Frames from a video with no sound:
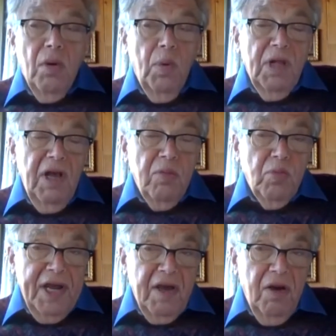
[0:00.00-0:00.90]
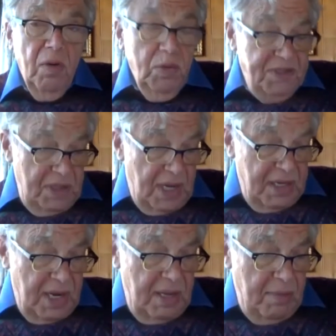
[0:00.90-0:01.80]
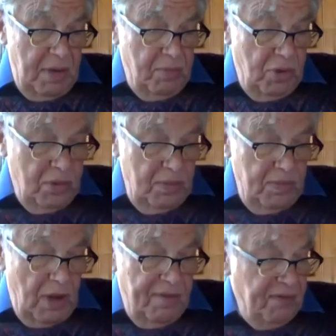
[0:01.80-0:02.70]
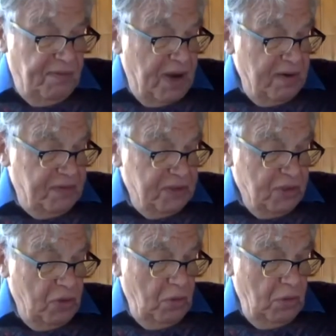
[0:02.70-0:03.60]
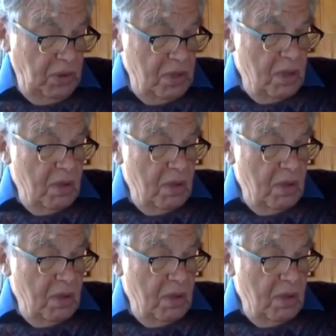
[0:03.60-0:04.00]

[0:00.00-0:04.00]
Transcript: Wilhelm Reich was not a member of the Frankfurt School,